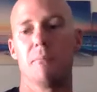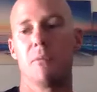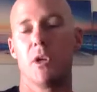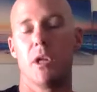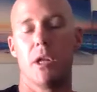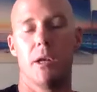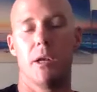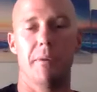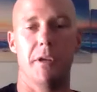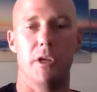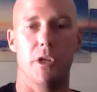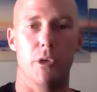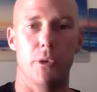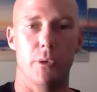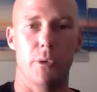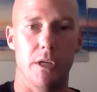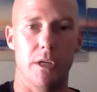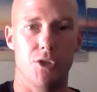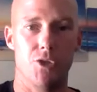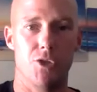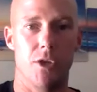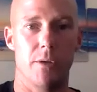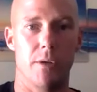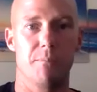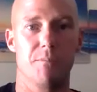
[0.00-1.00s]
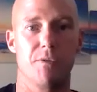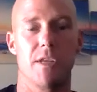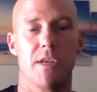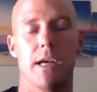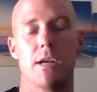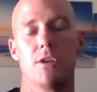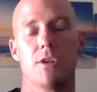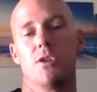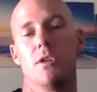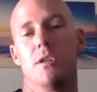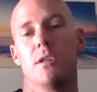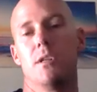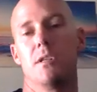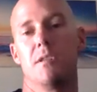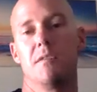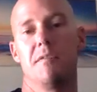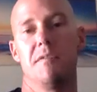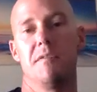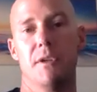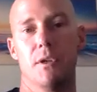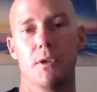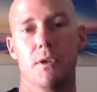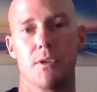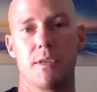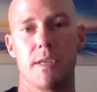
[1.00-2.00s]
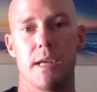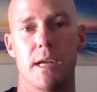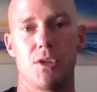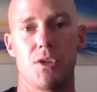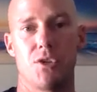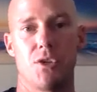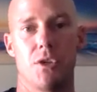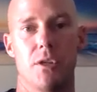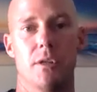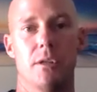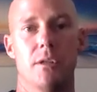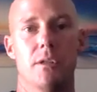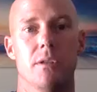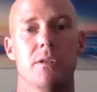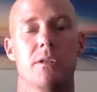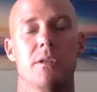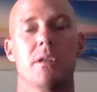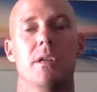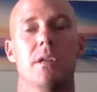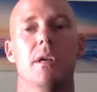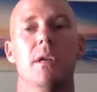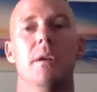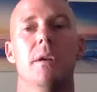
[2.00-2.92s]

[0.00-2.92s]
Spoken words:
going to be doing gym sessions, field sessions.